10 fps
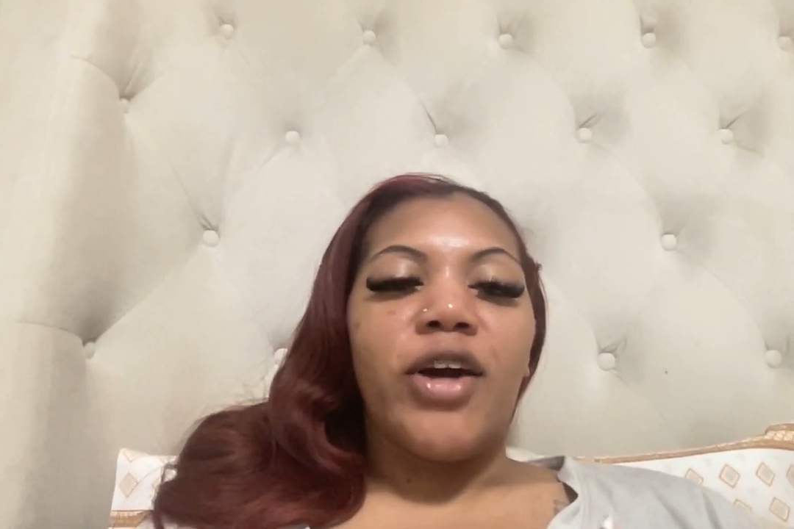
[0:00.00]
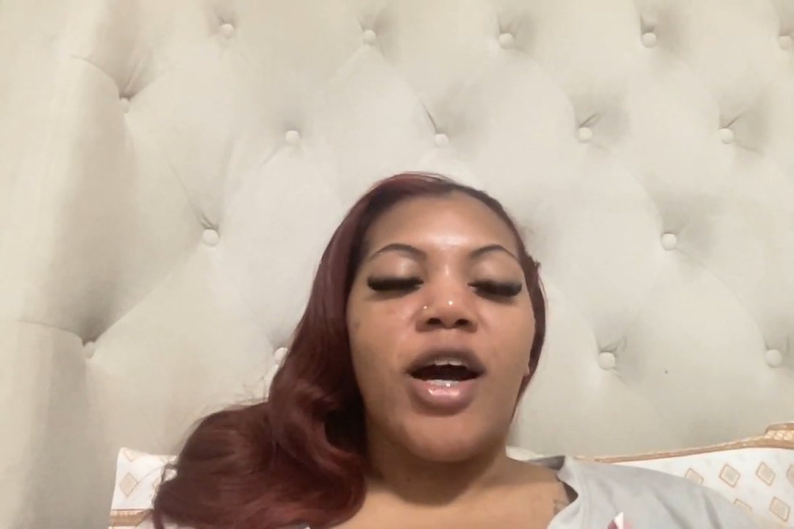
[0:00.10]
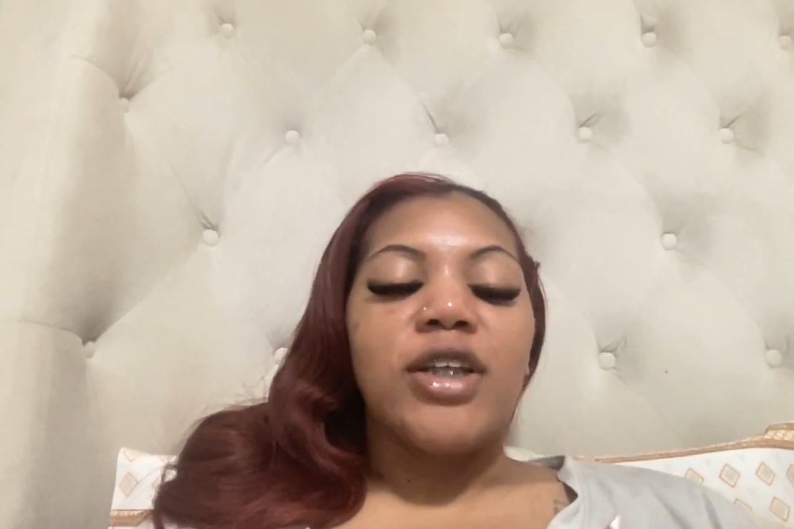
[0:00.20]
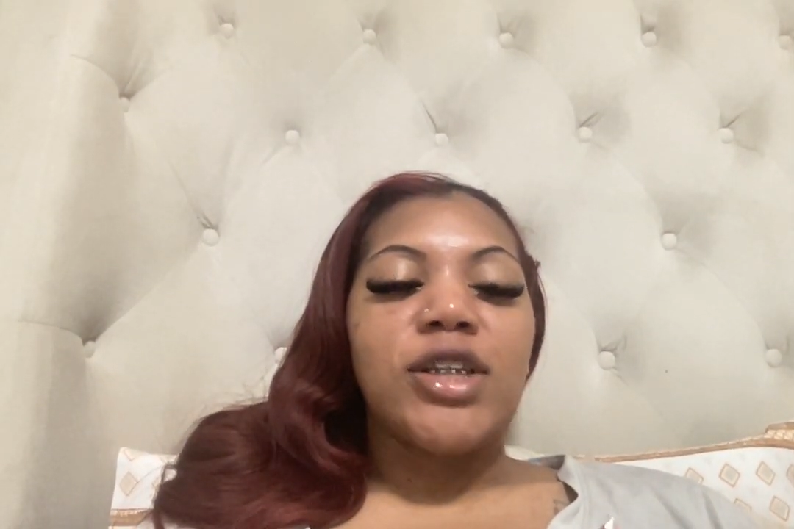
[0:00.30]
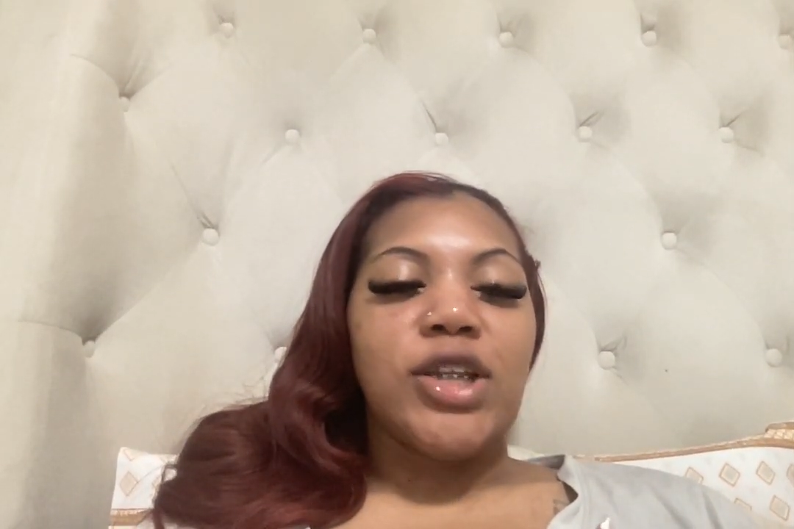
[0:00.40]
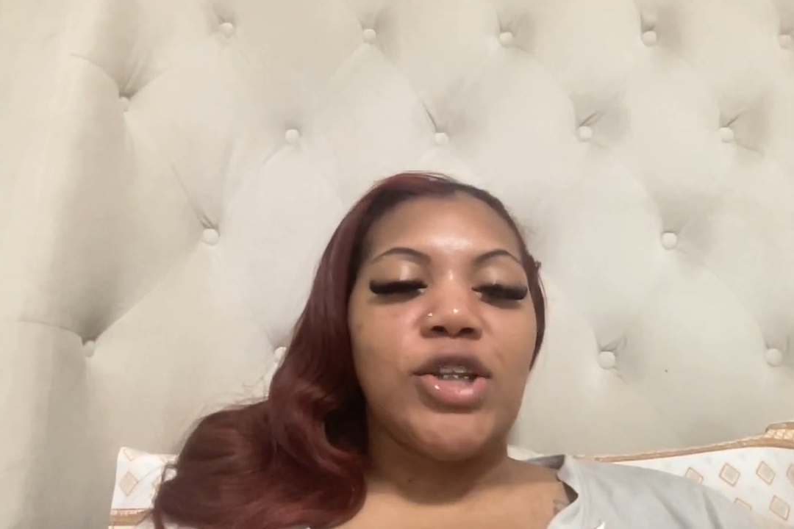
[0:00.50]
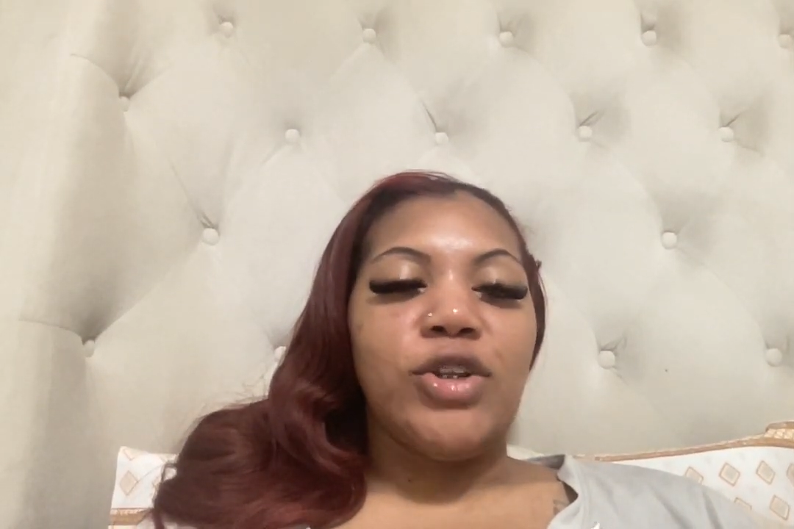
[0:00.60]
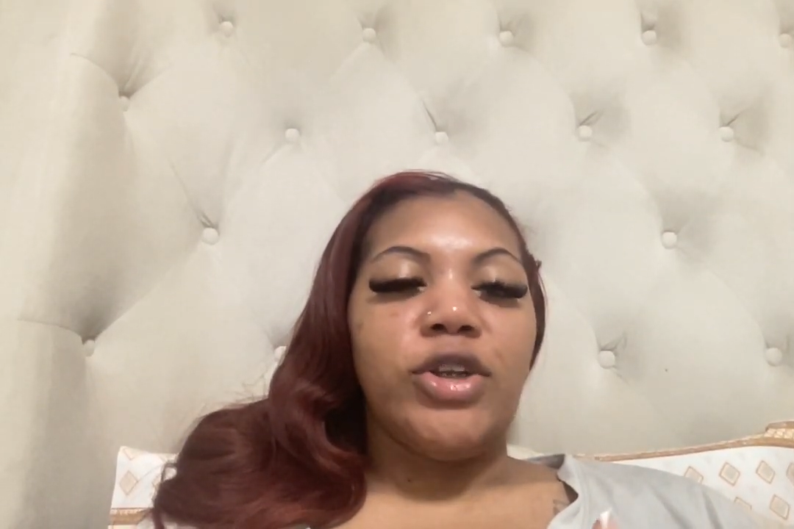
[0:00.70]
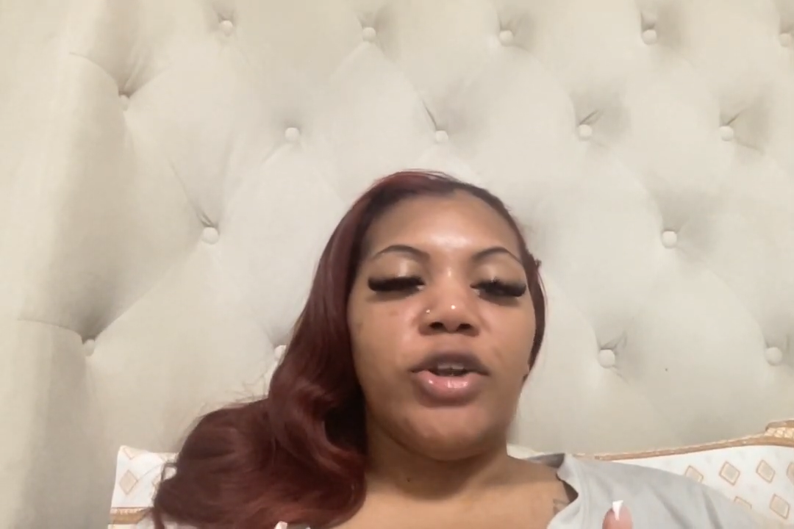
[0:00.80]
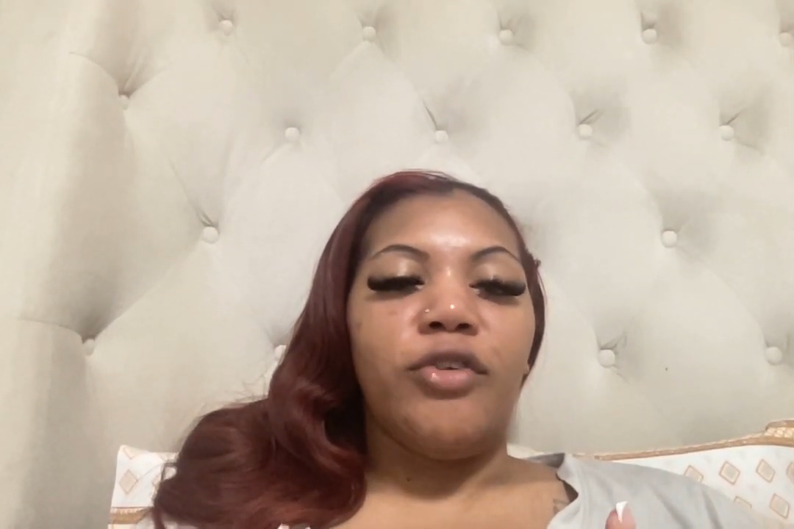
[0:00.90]

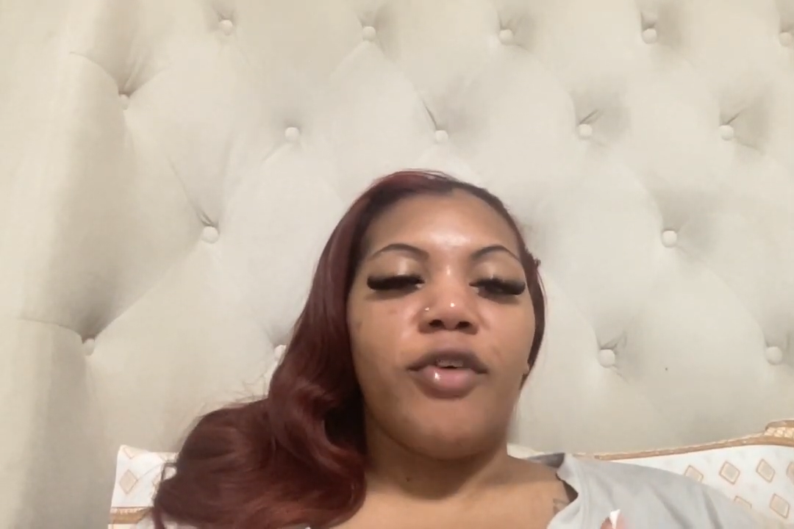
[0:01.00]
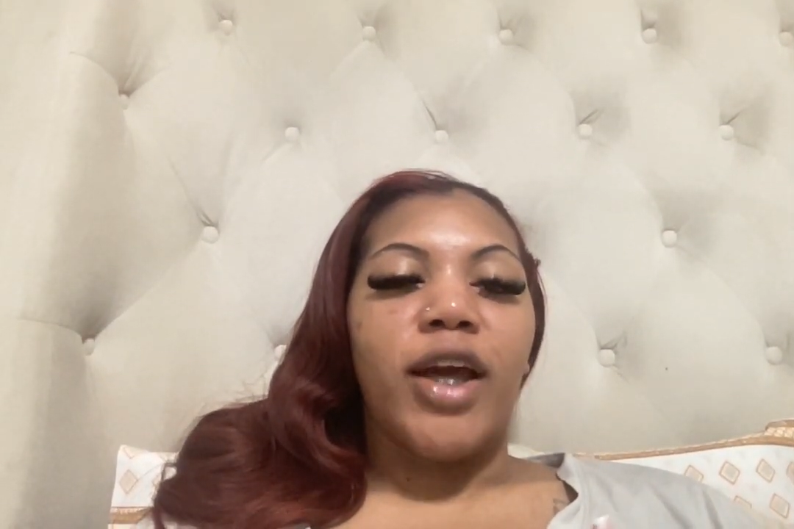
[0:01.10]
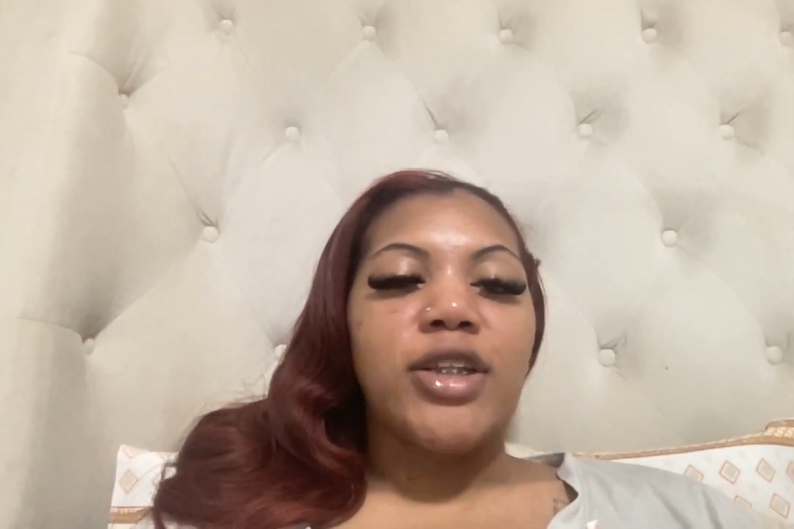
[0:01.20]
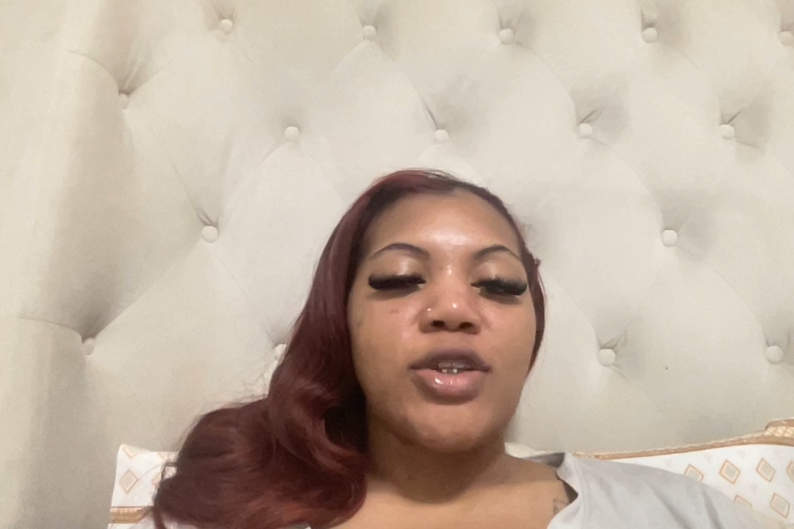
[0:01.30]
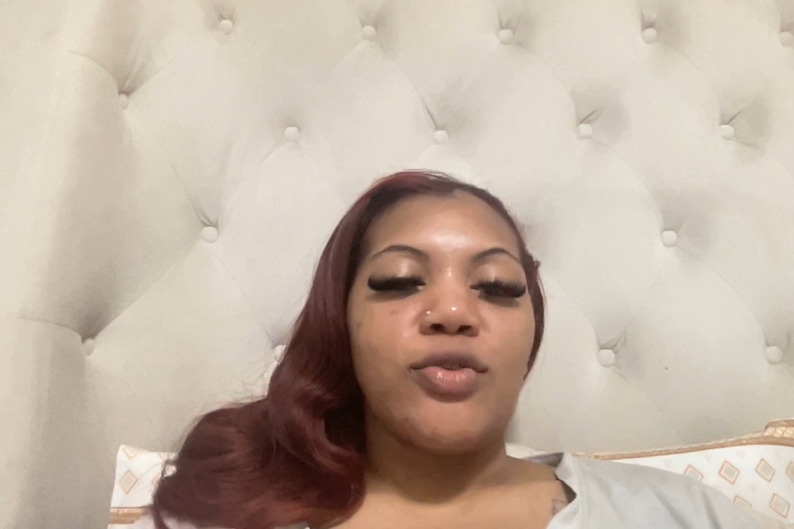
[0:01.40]
constitutional rights